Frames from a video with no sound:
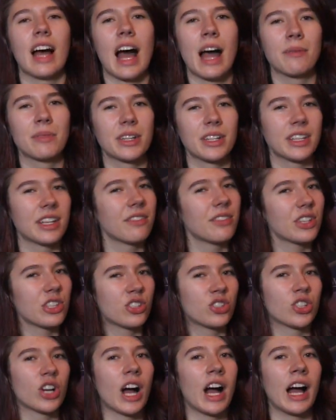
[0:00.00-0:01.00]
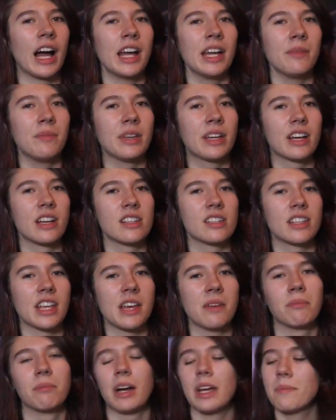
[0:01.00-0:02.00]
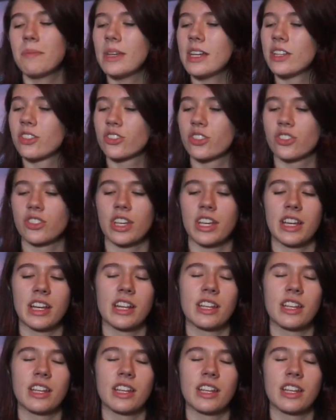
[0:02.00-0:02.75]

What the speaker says: I'm going to give it a try because it might be interesting.